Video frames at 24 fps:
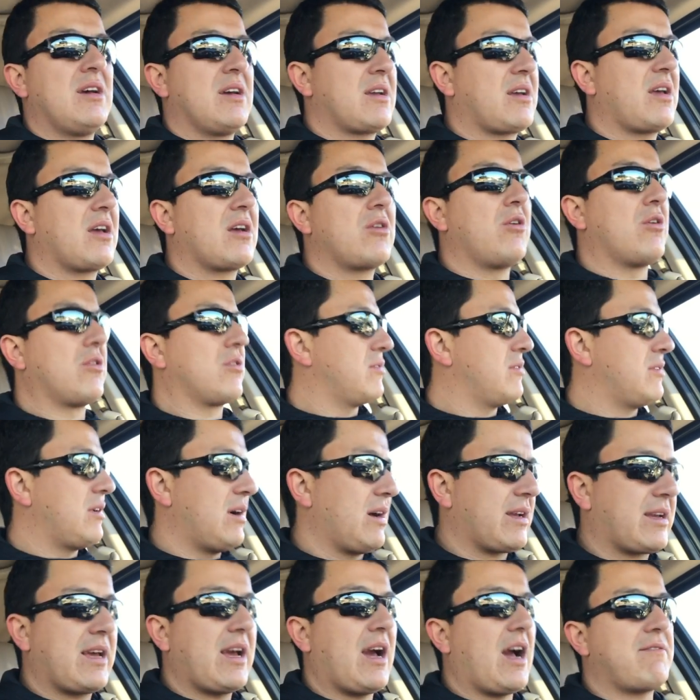Can go,
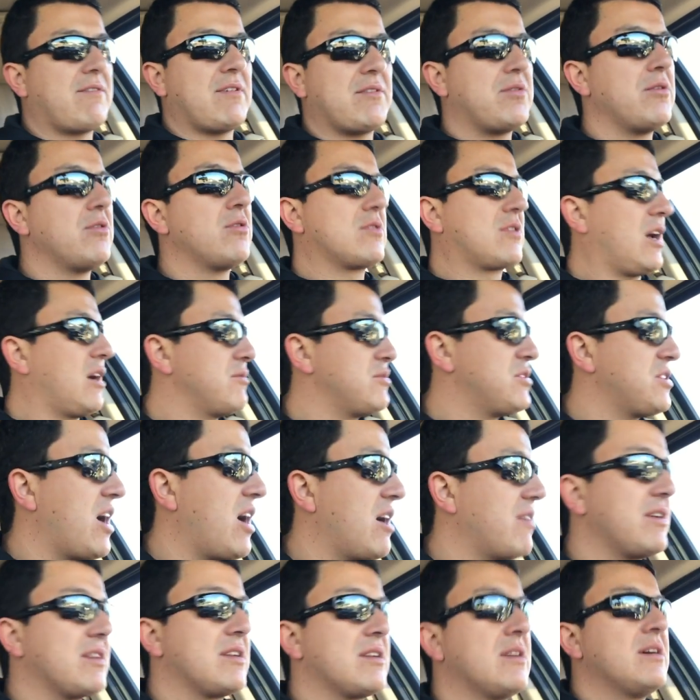I can have a full time
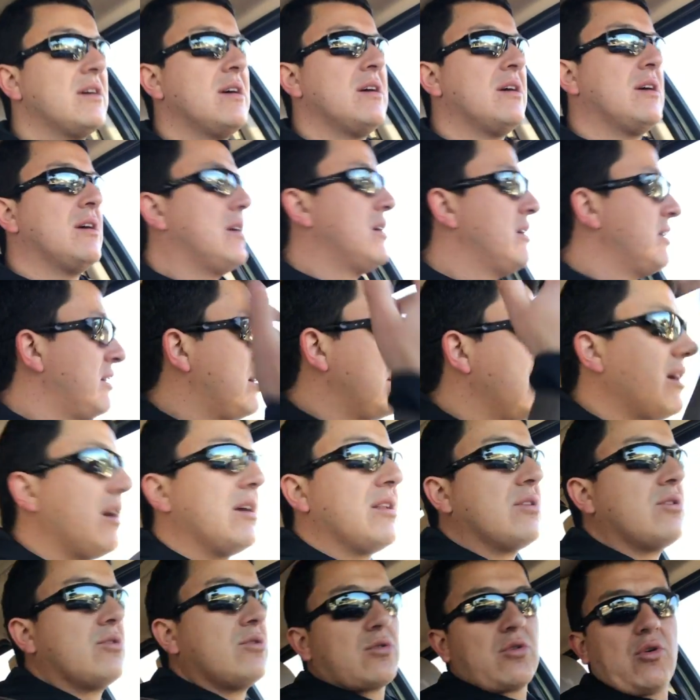job and
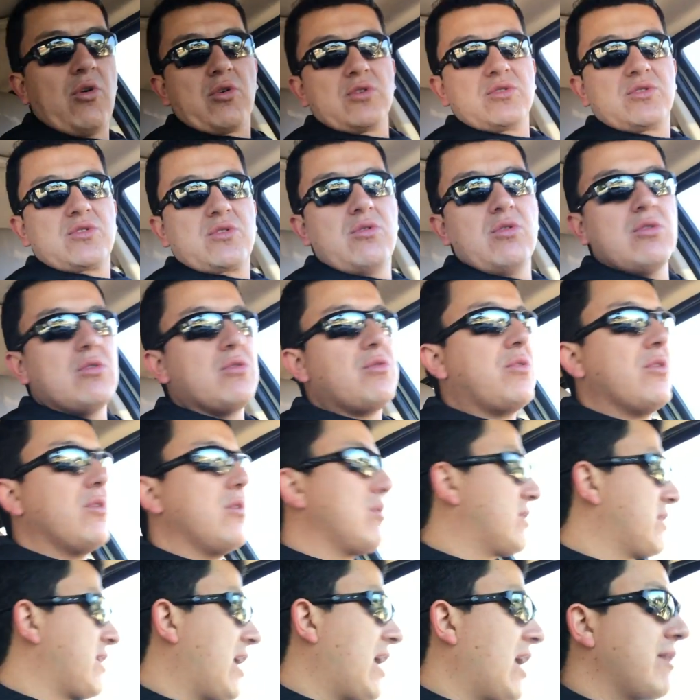and go to school full
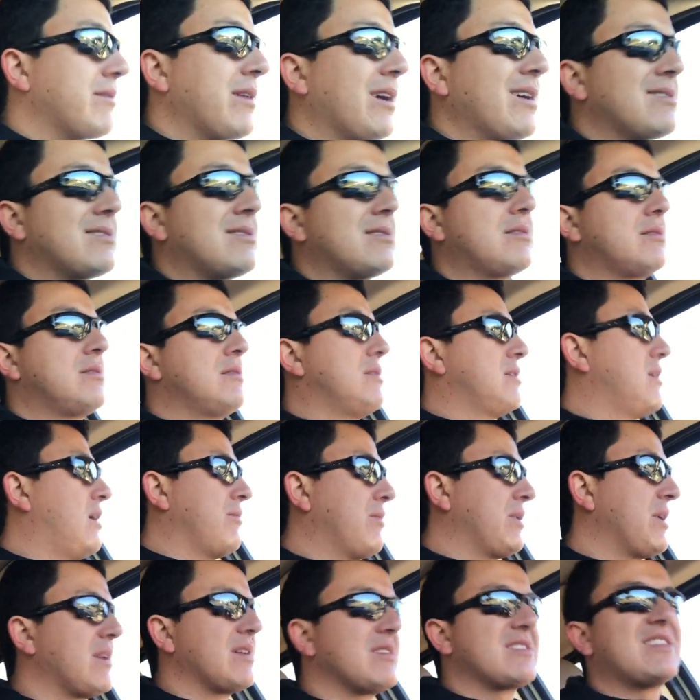time. That's, I
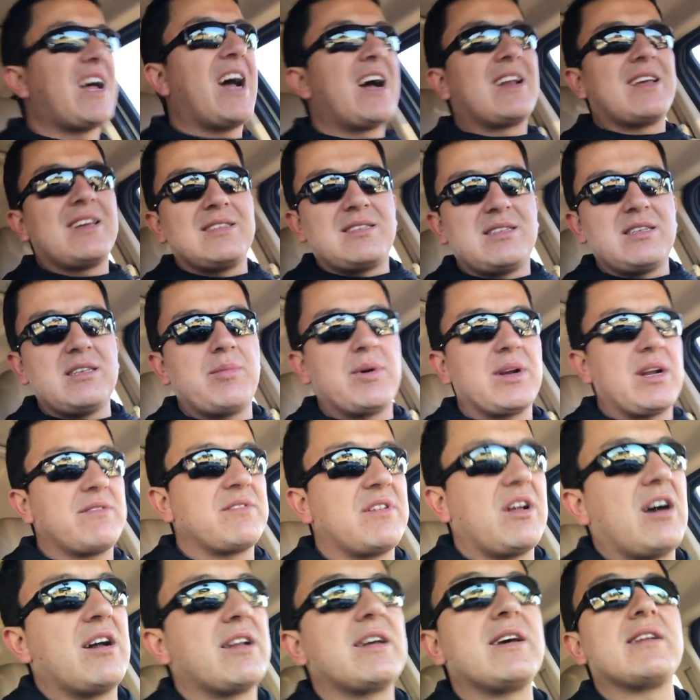mean, it's not easy, but I've
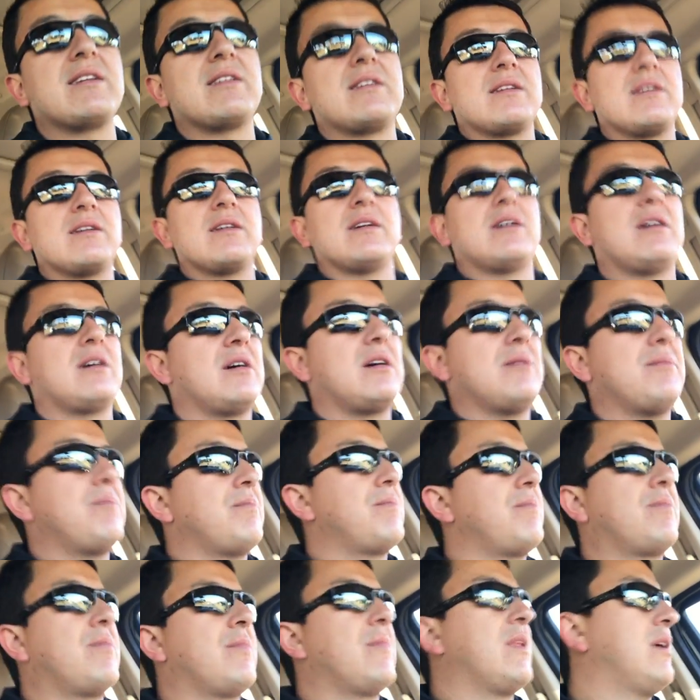done it. Uh,
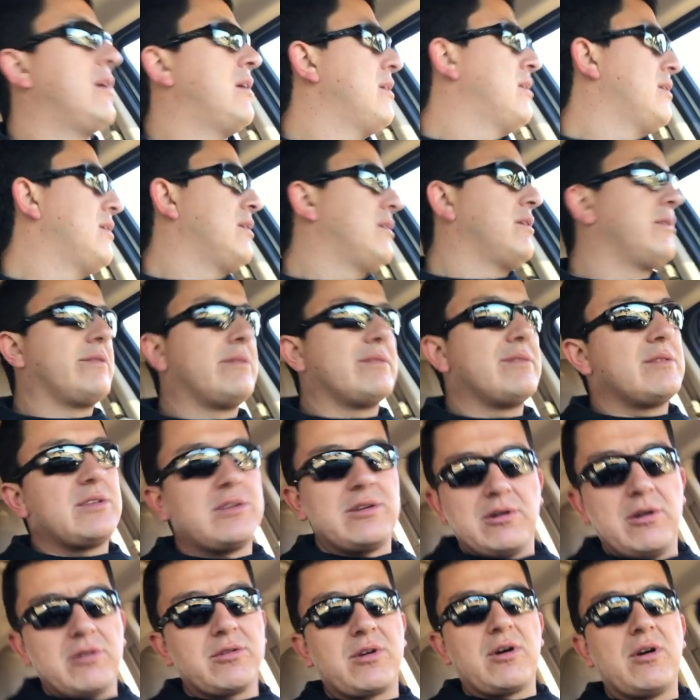
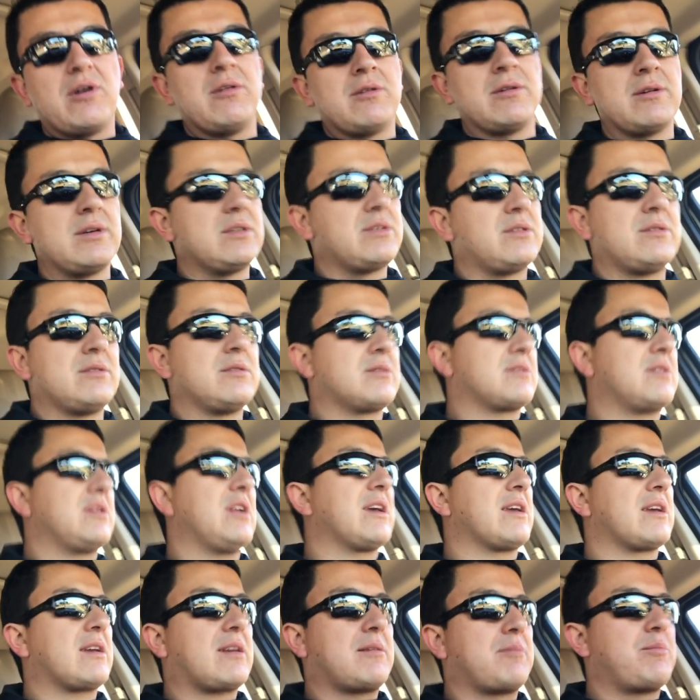you all know, it's just
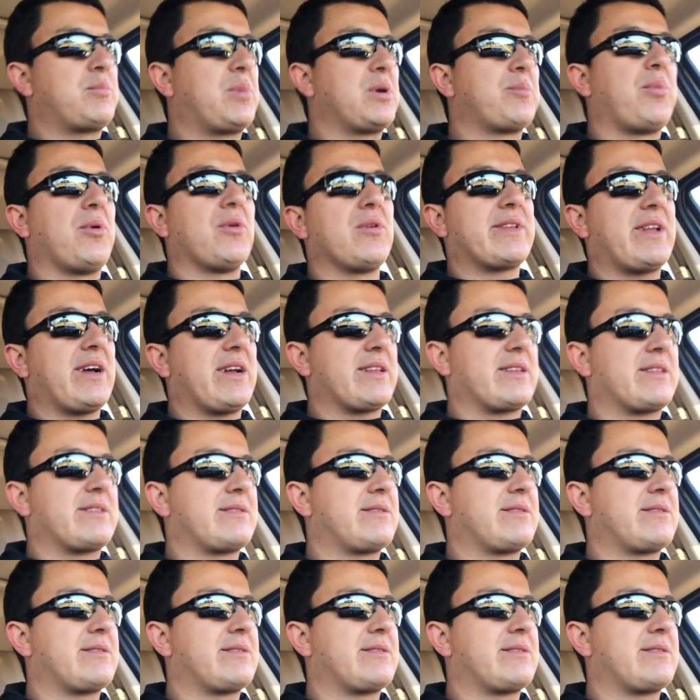like people that